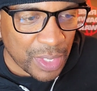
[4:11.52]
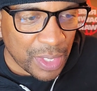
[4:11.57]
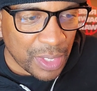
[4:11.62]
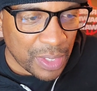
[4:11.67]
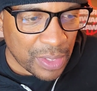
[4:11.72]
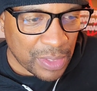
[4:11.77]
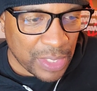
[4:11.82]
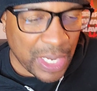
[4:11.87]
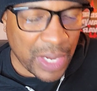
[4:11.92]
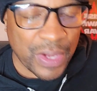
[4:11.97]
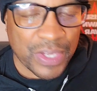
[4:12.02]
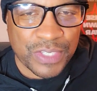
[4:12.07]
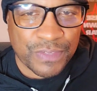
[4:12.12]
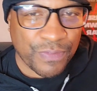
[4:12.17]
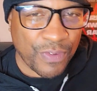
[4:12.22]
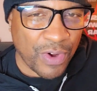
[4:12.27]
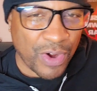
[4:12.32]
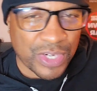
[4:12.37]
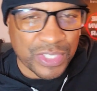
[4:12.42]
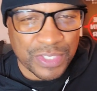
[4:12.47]
Now, as
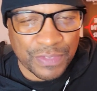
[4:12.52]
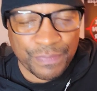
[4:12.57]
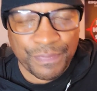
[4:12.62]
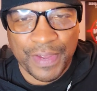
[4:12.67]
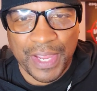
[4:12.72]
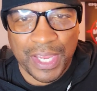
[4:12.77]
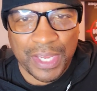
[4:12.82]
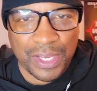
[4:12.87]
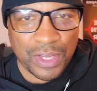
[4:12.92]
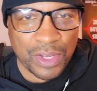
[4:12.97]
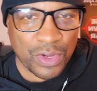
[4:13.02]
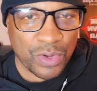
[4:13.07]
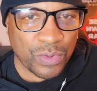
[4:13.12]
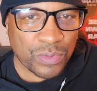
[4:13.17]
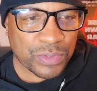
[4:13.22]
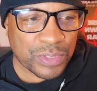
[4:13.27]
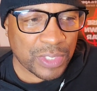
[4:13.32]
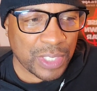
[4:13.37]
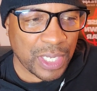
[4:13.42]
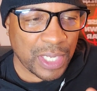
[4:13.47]
far as the fight
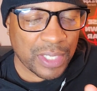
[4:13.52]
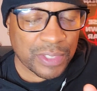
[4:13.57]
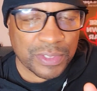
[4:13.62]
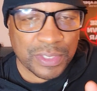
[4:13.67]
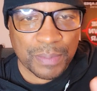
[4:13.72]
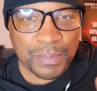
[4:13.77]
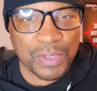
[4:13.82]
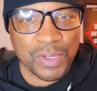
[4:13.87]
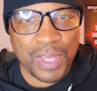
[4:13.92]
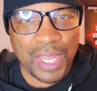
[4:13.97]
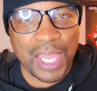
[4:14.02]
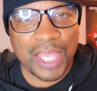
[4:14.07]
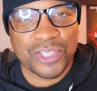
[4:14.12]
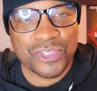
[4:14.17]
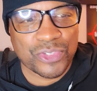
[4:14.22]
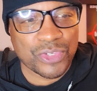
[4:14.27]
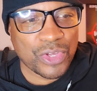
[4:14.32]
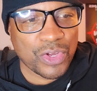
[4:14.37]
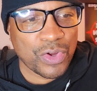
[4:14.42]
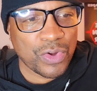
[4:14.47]
goes, some of you
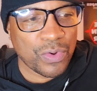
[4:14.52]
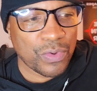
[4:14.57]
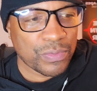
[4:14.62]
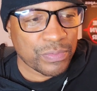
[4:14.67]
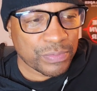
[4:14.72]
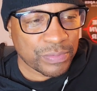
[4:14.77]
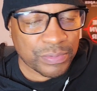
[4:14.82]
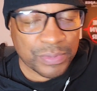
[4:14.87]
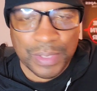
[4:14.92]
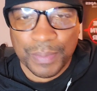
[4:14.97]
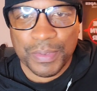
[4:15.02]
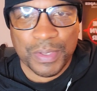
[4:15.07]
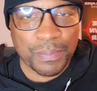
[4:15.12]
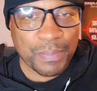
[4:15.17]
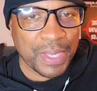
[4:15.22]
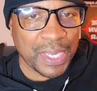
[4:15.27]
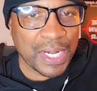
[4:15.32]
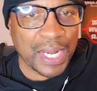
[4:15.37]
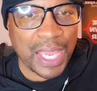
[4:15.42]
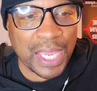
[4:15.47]
guys know, some of you
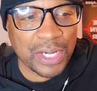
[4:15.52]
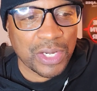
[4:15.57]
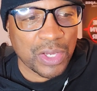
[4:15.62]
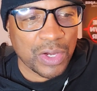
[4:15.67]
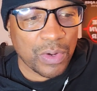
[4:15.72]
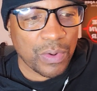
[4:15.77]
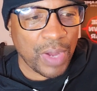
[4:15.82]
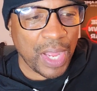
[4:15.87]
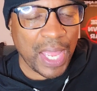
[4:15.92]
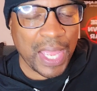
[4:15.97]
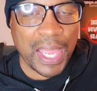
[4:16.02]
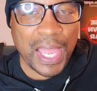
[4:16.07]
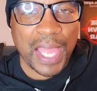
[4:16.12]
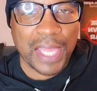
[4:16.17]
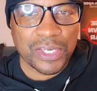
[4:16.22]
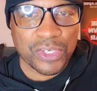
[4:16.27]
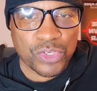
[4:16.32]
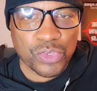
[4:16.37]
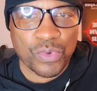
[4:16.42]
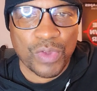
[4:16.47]
may not know,
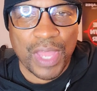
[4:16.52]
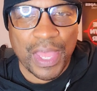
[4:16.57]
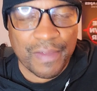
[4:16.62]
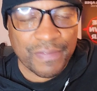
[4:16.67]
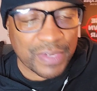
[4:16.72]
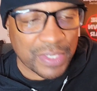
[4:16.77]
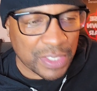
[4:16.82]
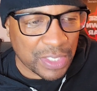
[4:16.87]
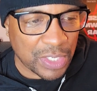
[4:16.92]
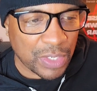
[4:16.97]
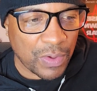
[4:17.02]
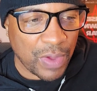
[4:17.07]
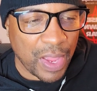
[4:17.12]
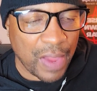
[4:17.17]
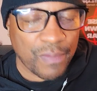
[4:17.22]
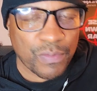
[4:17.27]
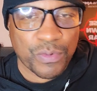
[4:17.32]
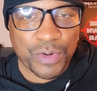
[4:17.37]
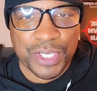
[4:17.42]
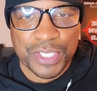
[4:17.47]
I do have Canelo
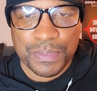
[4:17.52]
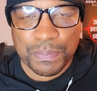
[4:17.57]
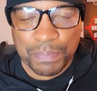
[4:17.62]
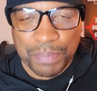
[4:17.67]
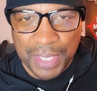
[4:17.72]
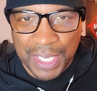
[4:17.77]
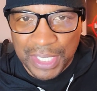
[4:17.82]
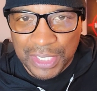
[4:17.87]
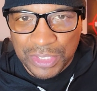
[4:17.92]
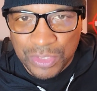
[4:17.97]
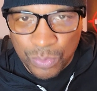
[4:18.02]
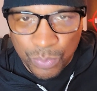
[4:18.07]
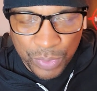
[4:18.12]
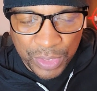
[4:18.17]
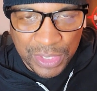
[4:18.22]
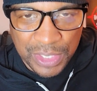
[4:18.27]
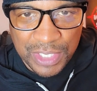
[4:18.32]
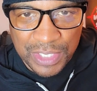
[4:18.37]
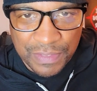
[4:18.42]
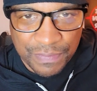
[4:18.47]
Alvarez picked to
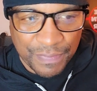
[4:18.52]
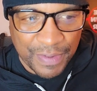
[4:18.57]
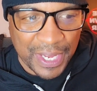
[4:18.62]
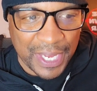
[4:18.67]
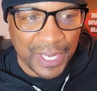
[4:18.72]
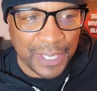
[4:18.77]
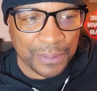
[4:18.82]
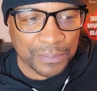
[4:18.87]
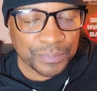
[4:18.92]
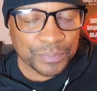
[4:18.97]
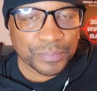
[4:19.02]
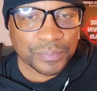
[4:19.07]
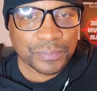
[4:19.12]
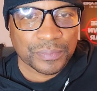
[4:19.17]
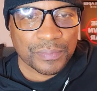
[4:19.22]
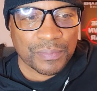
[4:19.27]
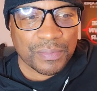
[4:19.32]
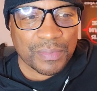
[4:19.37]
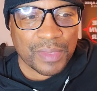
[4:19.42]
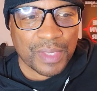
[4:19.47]
win this fight.
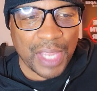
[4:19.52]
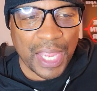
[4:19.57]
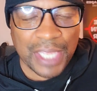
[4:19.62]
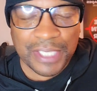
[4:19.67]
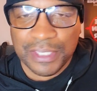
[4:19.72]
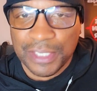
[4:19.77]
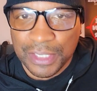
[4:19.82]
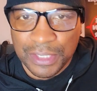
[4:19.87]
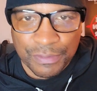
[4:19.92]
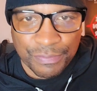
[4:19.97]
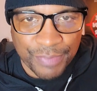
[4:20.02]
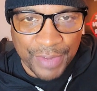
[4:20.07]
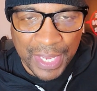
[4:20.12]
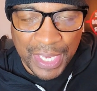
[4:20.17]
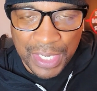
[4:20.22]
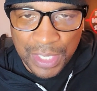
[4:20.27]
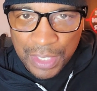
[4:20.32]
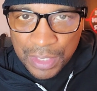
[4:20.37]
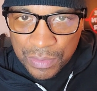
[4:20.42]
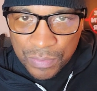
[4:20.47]
I think the
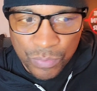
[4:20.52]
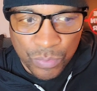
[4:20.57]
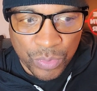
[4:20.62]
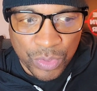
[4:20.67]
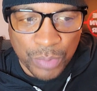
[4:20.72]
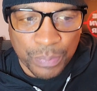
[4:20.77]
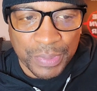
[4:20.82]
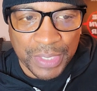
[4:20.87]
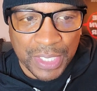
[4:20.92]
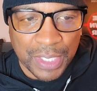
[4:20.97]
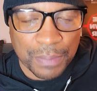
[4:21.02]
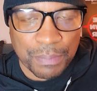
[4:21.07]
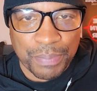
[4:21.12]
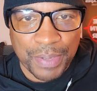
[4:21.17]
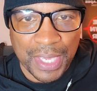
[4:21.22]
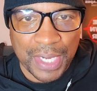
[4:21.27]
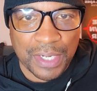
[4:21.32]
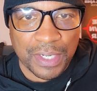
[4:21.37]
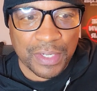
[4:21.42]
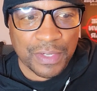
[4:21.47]
fight, it will be
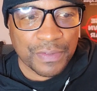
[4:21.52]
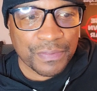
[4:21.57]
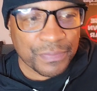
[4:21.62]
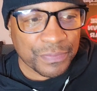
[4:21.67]
competitive.